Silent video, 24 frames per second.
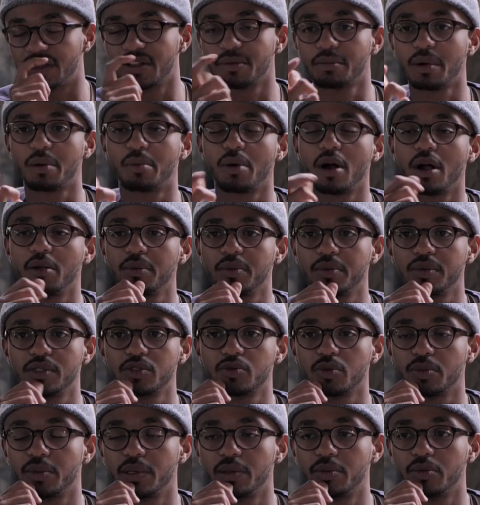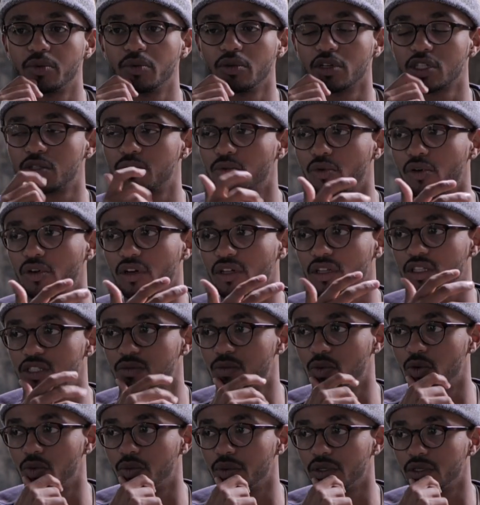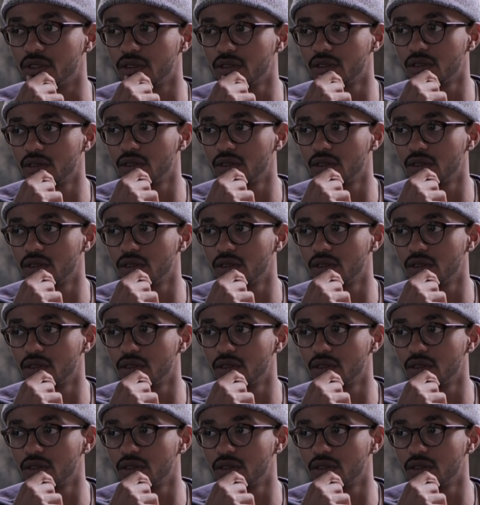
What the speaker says: I think my problem is with people exploiting this moment.